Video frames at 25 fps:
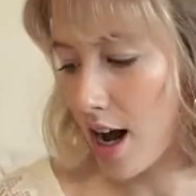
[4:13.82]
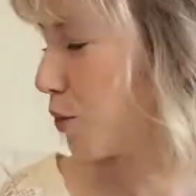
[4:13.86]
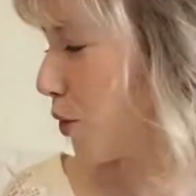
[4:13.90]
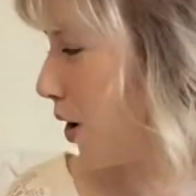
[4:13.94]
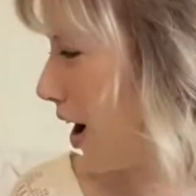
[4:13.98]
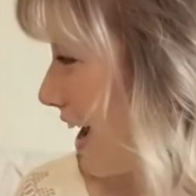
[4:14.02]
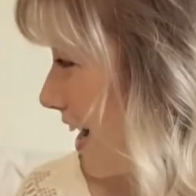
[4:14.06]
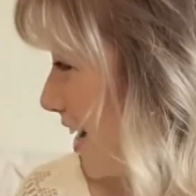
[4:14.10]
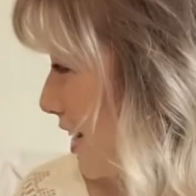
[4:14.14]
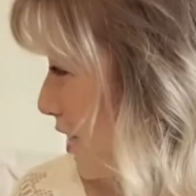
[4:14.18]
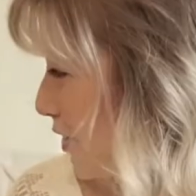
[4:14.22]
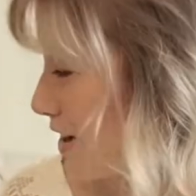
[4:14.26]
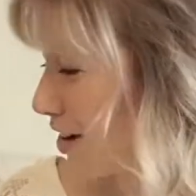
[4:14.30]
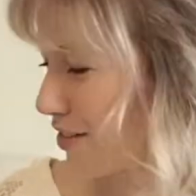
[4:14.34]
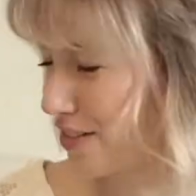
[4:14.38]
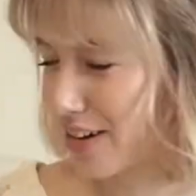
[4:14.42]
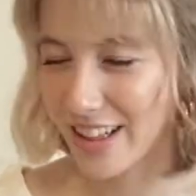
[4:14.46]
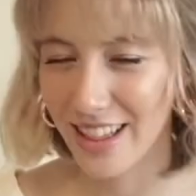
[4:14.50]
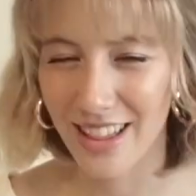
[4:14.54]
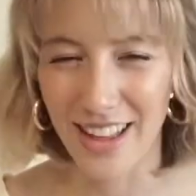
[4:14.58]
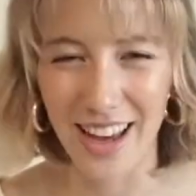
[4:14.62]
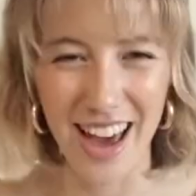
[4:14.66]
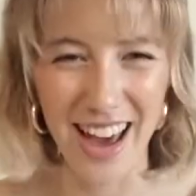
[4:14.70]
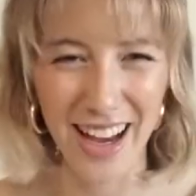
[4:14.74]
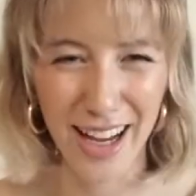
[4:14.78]
Why do I have
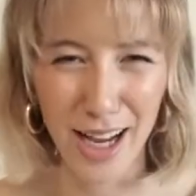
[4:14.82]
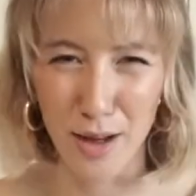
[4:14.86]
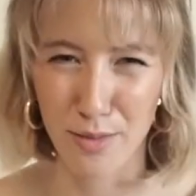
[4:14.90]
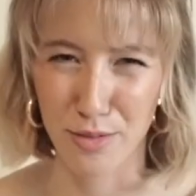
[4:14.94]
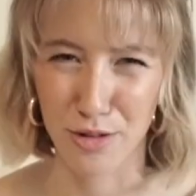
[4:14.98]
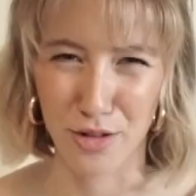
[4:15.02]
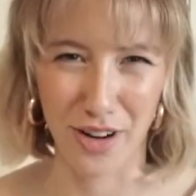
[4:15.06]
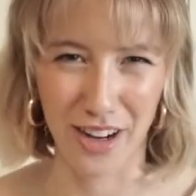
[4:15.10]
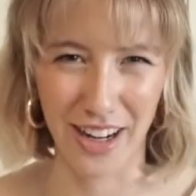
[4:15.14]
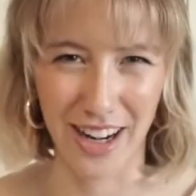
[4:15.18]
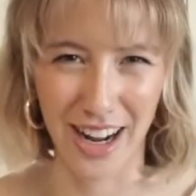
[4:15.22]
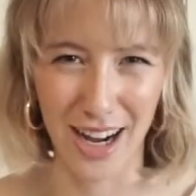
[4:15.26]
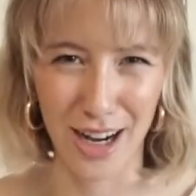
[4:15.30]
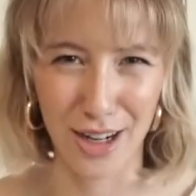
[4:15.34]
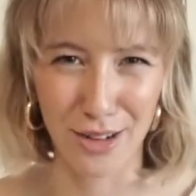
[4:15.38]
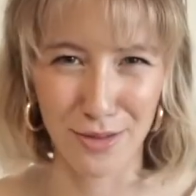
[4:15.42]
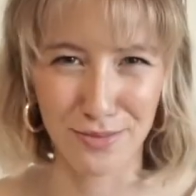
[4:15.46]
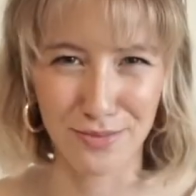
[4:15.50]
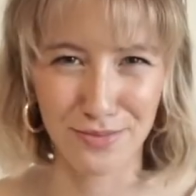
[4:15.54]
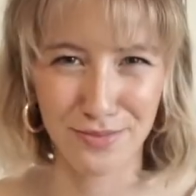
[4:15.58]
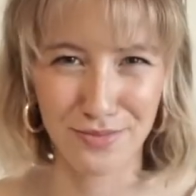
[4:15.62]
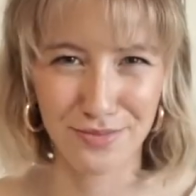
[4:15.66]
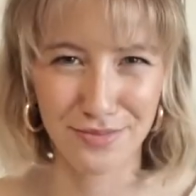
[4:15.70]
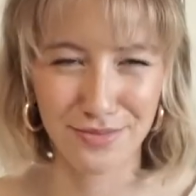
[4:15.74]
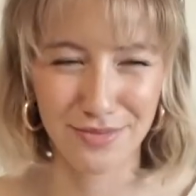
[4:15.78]
like the hiccups right now?
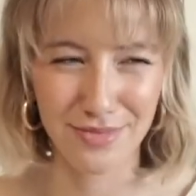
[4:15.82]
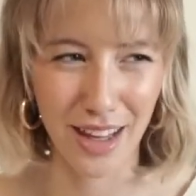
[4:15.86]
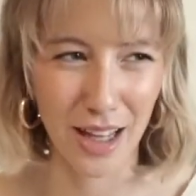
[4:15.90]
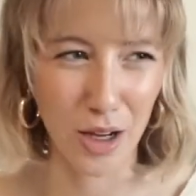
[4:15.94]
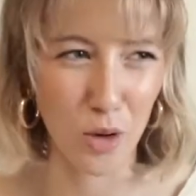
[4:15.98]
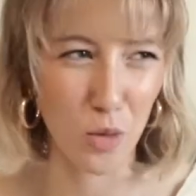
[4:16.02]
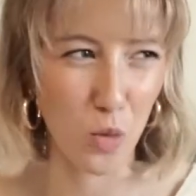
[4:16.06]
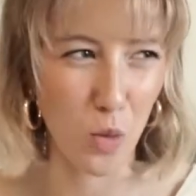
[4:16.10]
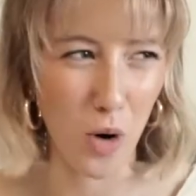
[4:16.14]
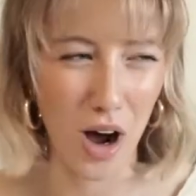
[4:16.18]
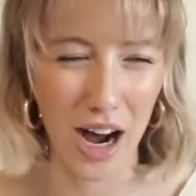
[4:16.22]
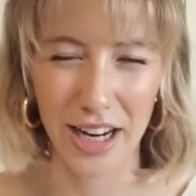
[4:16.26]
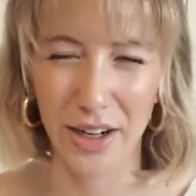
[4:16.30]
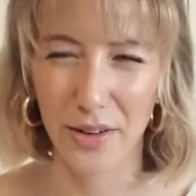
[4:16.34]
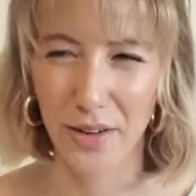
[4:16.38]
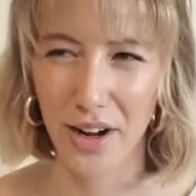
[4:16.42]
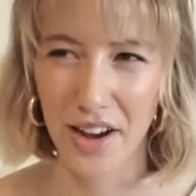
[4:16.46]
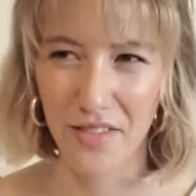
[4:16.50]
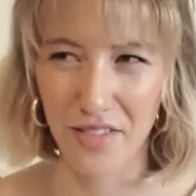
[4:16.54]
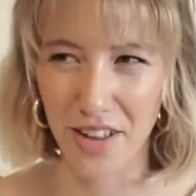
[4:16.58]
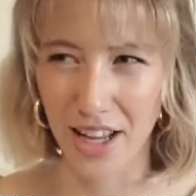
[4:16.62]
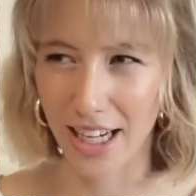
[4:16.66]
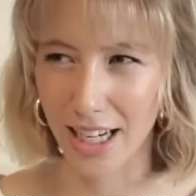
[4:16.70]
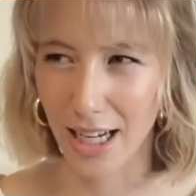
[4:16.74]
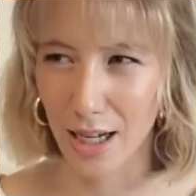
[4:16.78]
Like, why do I
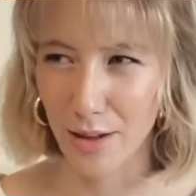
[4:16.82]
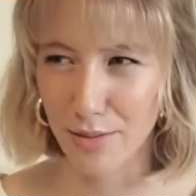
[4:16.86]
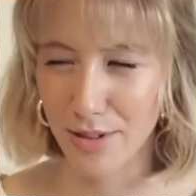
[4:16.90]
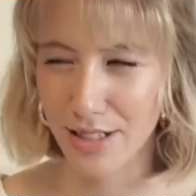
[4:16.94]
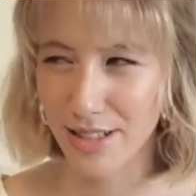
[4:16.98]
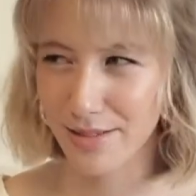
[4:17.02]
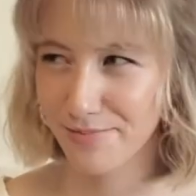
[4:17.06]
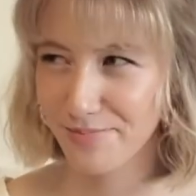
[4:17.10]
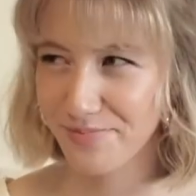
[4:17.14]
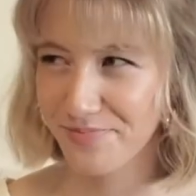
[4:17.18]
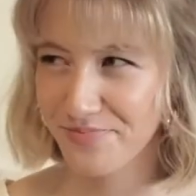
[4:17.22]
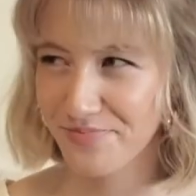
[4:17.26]
have the hiccups?